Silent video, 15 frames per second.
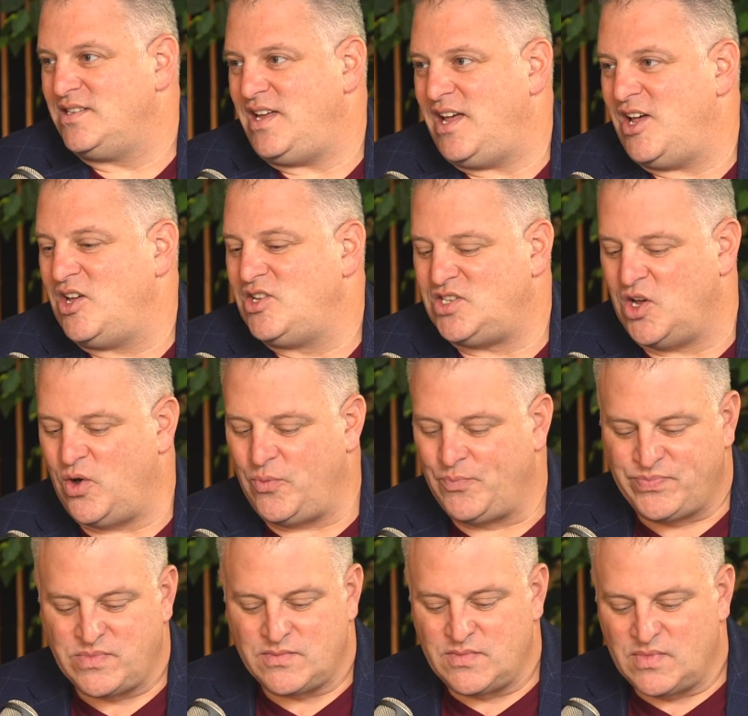Yeah. So
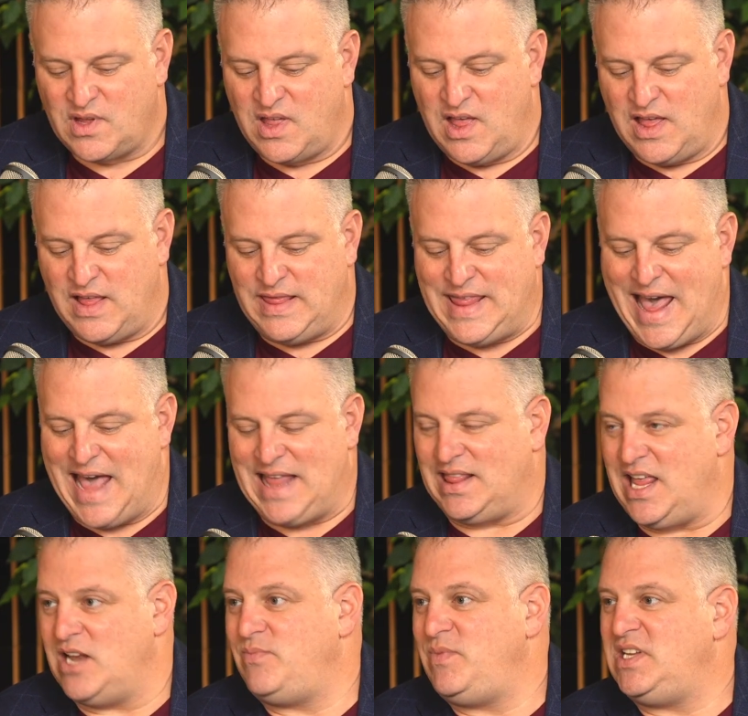that
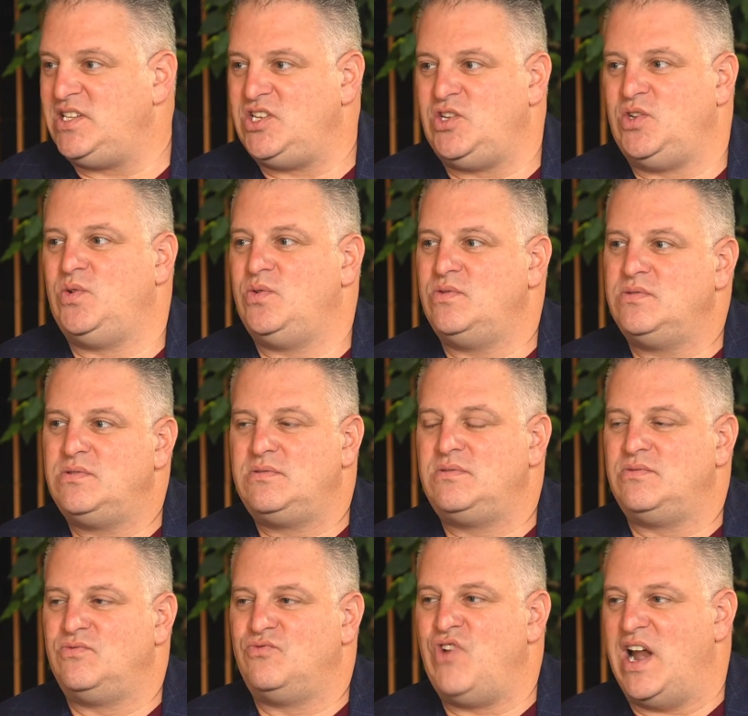led me to
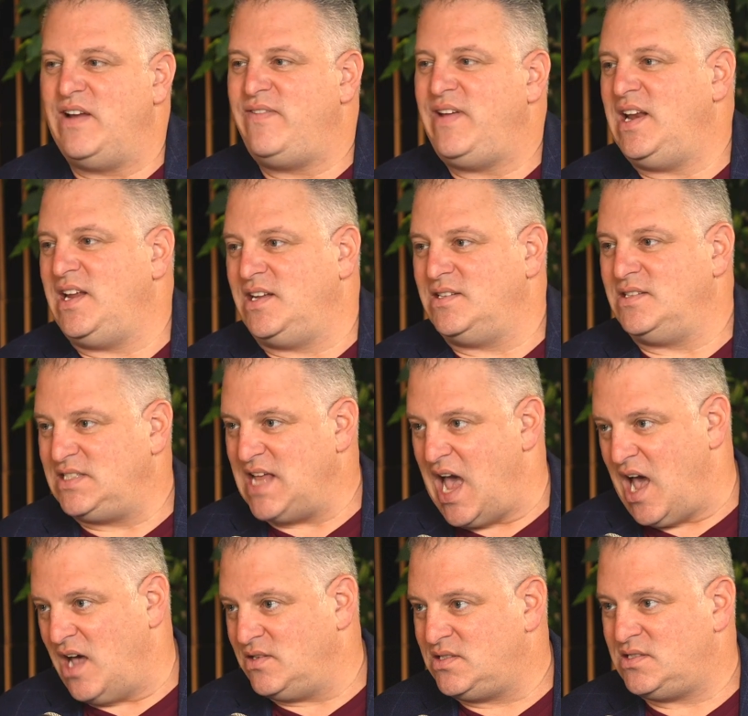renovating this
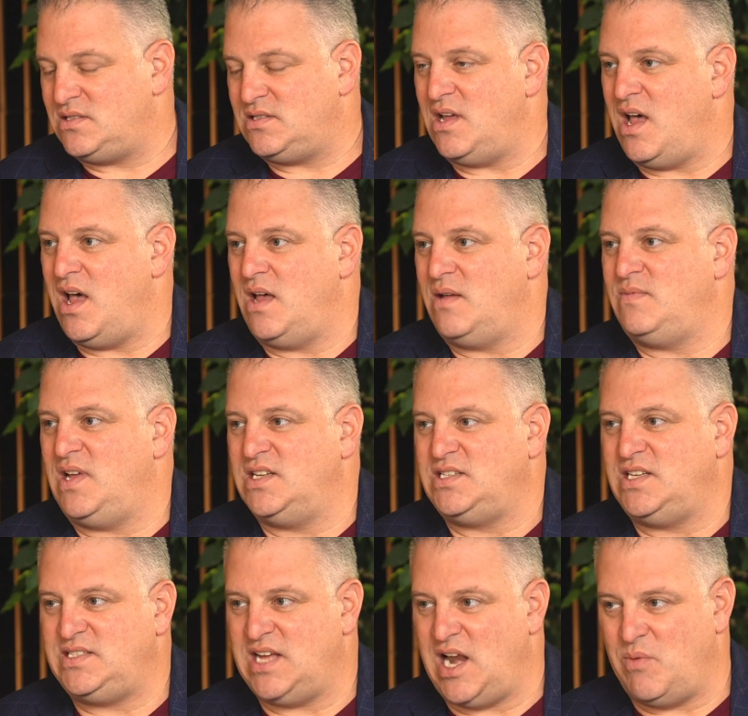house. As I
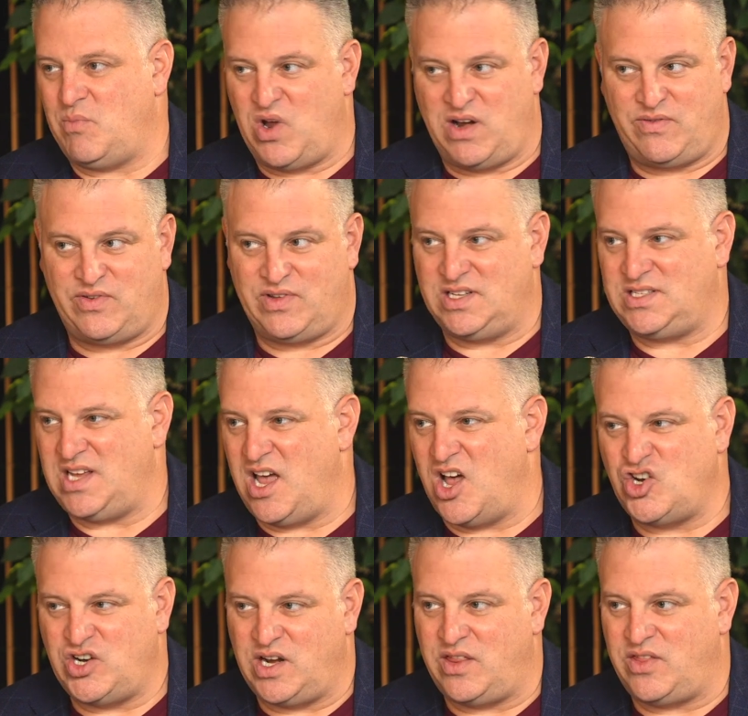said, I bought it for, let's say,
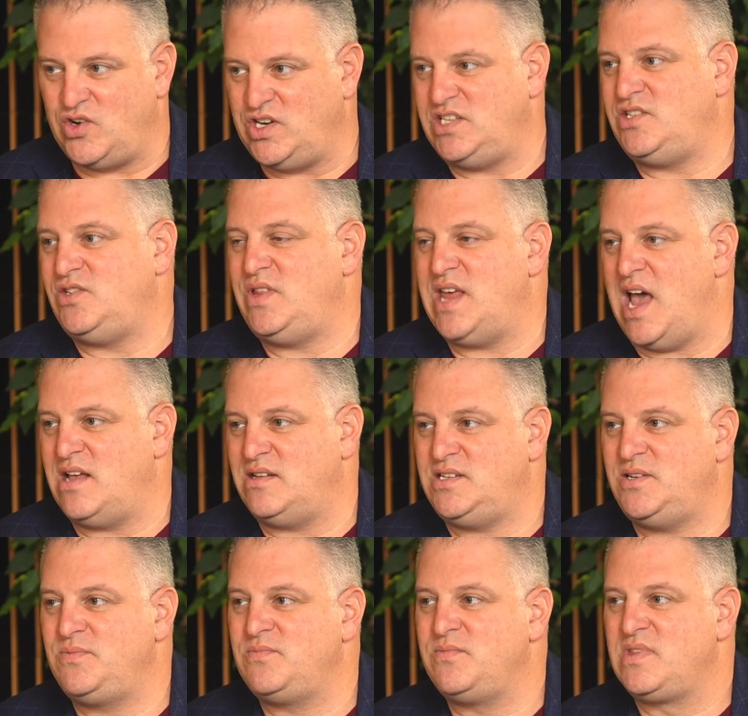
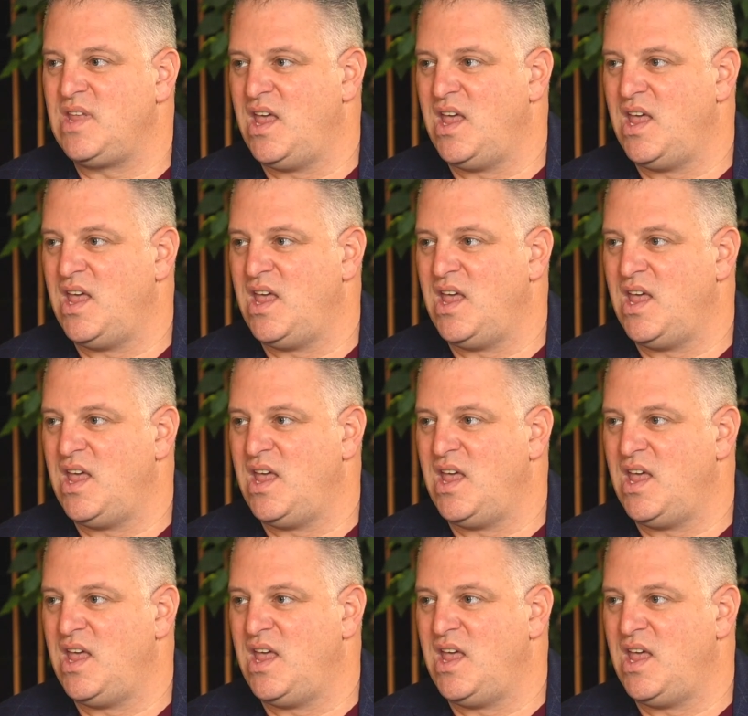$132,000.